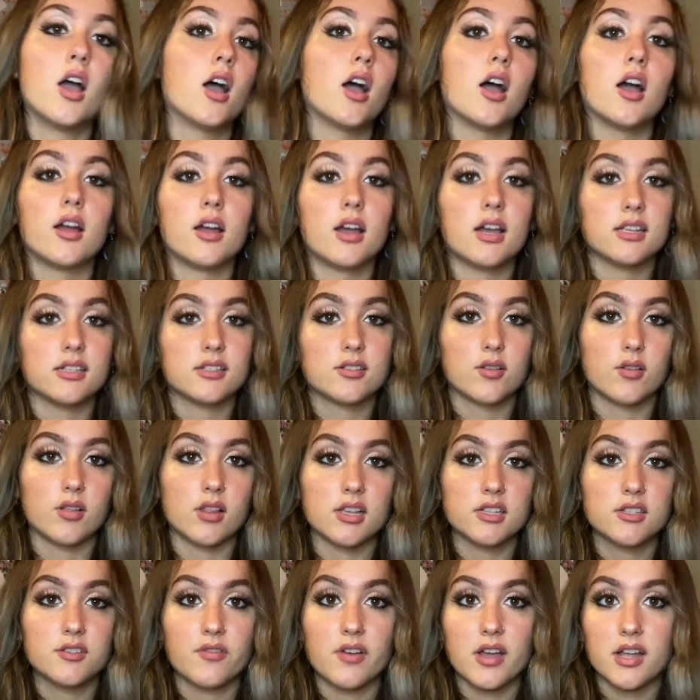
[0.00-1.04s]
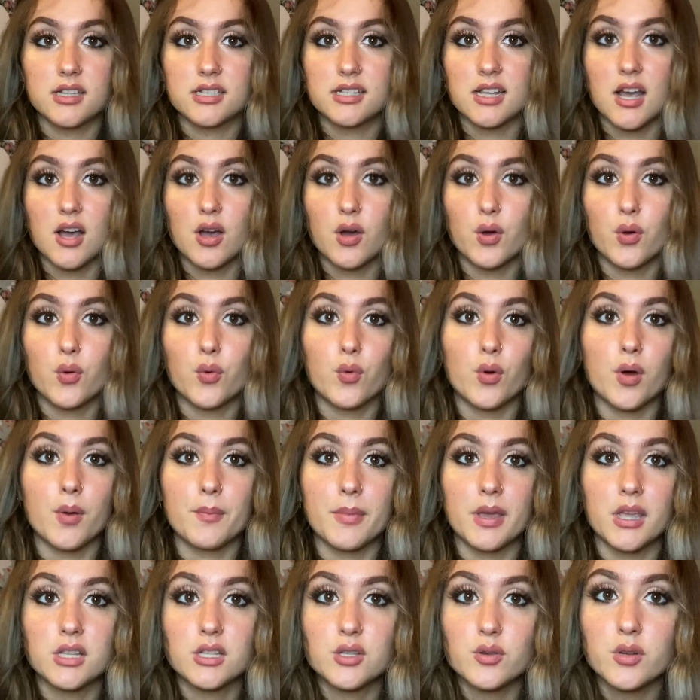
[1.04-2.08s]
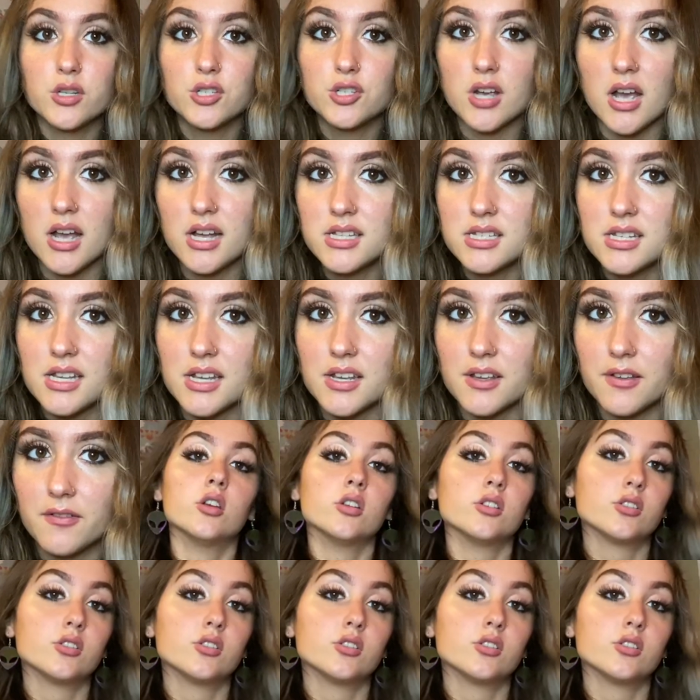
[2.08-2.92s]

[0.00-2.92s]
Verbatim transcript: Alright, so let's find out what makes you attractive.